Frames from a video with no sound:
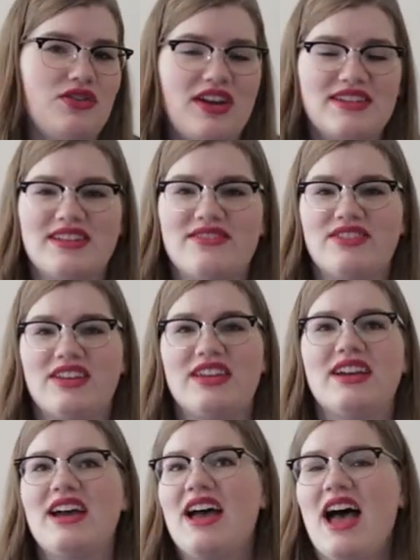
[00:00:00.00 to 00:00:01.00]

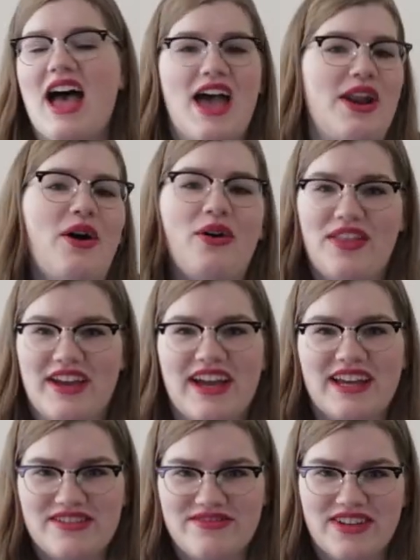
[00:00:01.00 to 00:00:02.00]
creativity, and all that
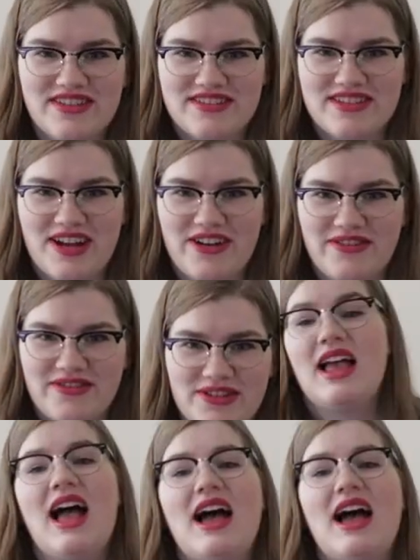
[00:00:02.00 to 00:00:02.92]
kind of fun stuff.